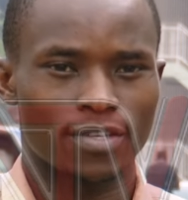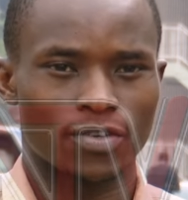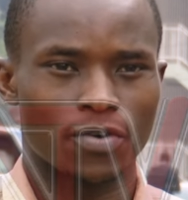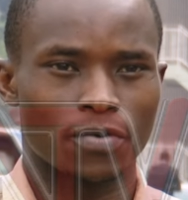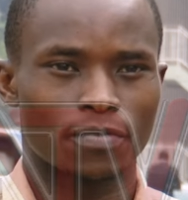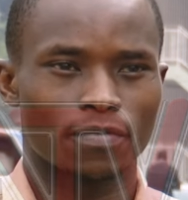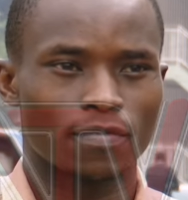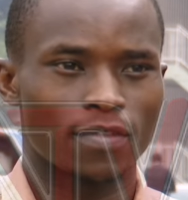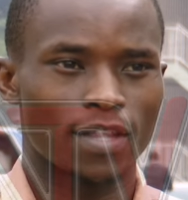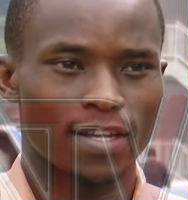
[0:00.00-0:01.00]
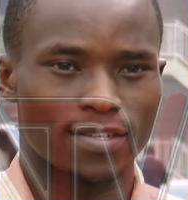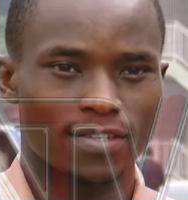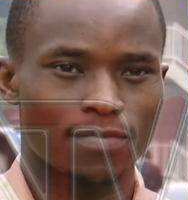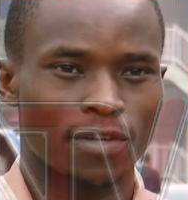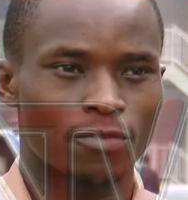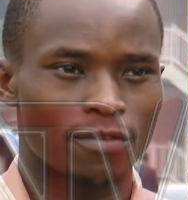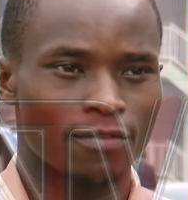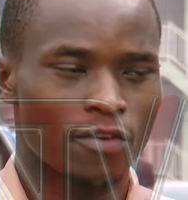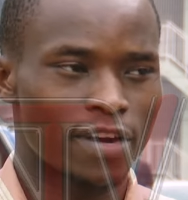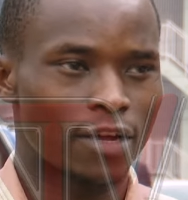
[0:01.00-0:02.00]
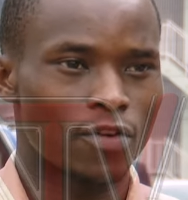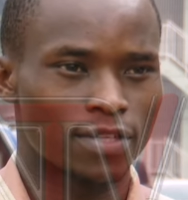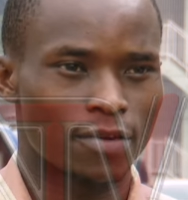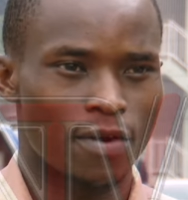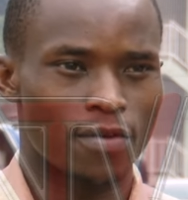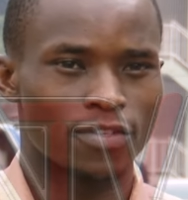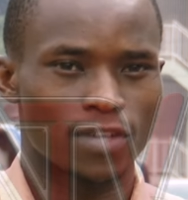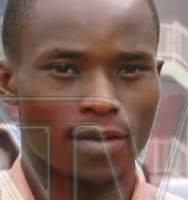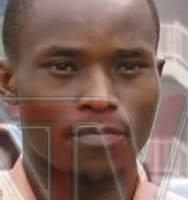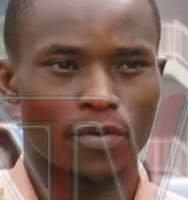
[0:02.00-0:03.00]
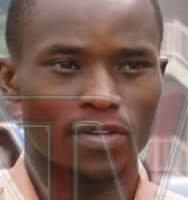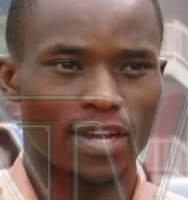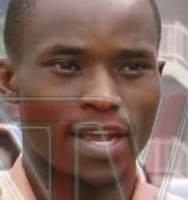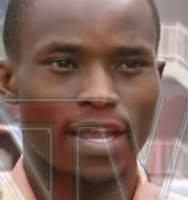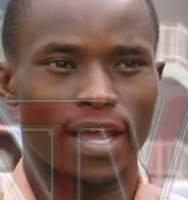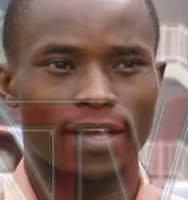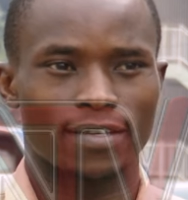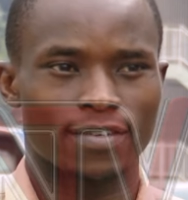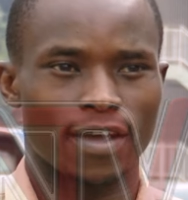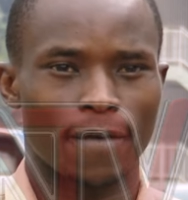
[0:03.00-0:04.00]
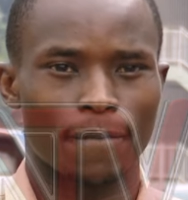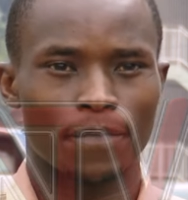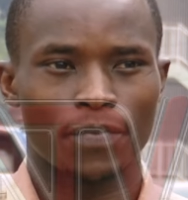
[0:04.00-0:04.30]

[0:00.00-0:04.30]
So the last six months would have already got around 10.98 M.